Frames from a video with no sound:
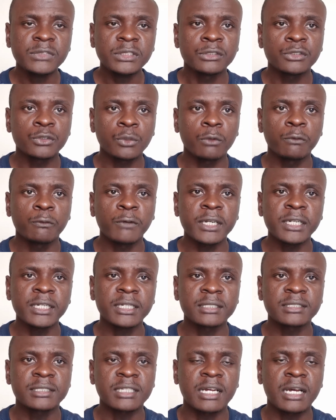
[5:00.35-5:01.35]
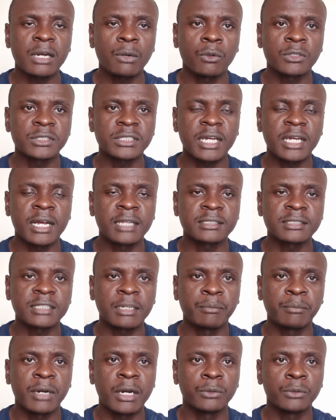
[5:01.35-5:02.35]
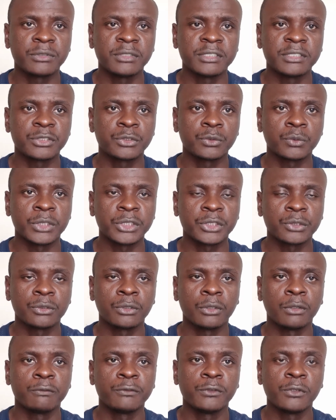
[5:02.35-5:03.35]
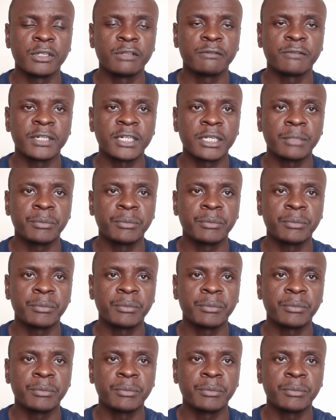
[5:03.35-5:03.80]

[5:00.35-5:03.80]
So Van der Sar was asked about the situation of Donny van de